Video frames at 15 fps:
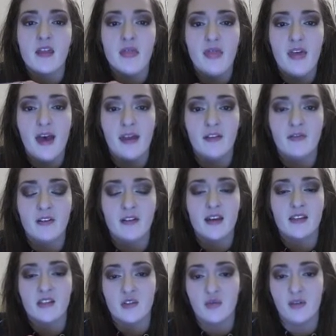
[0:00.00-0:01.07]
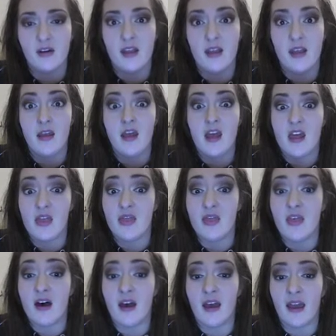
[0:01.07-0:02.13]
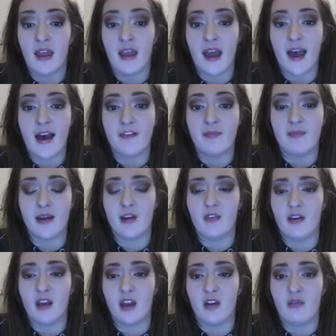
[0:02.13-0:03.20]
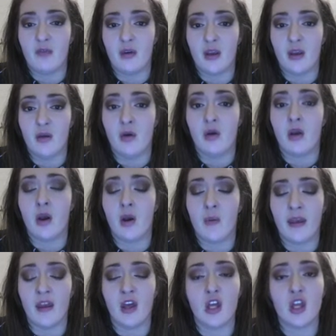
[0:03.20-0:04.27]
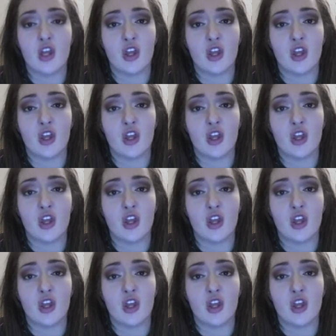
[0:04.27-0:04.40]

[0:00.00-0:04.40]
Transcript: Then for task 3, I have made a video for you going